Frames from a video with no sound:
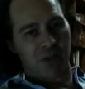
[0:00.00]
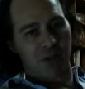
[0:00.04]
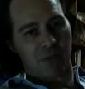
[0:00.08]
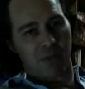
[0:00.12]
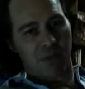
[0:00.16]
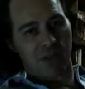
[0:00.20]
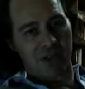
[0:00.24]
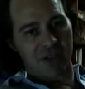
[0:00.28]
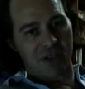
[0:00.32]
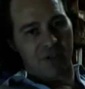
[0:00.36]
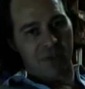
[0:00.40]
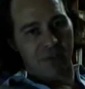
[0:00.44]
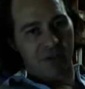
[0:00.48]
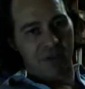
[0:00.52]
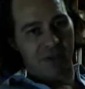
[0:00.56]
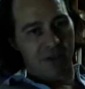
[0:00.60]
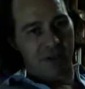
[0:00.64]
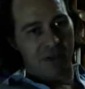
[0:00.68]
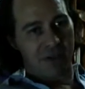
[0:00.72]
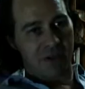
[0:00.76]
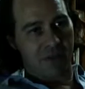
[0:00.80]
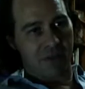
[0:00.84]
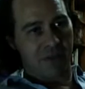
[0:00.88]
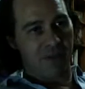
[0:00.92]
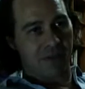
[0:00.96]
a present
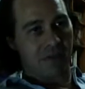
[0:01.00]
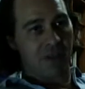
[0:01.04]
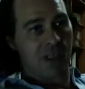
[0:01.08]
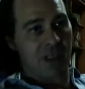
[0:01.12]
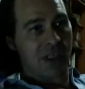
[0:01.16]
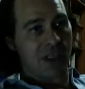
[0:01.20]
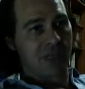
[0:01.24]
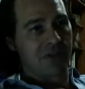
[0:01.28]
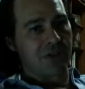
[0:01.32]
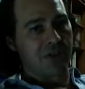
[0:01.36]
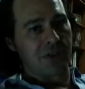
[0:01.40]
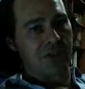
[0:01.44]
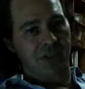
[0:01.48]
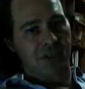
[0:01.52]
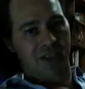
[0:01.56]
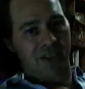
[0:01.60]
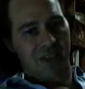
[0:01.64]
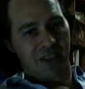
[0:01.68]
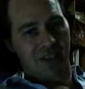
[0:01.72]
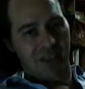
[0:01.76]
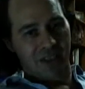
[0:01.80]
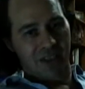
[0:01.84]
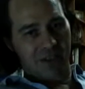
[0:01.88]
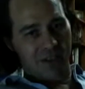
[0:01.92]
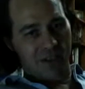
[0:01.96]
participle, just like
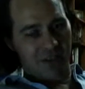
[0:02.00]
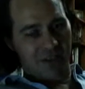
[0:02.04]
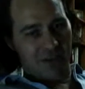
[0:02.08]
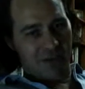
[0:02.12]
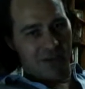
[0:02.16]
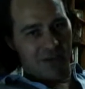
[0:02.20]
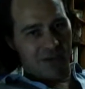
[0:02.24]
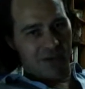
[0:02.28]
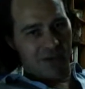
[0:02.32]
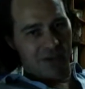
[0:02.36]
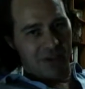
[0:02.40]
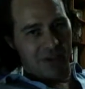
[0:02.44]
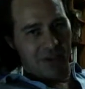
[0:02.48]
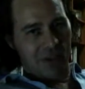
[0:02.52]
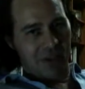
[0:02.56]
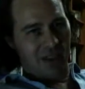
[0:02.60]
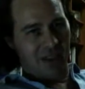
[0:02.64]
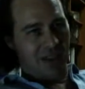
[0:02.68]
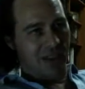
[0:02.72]
the continuous.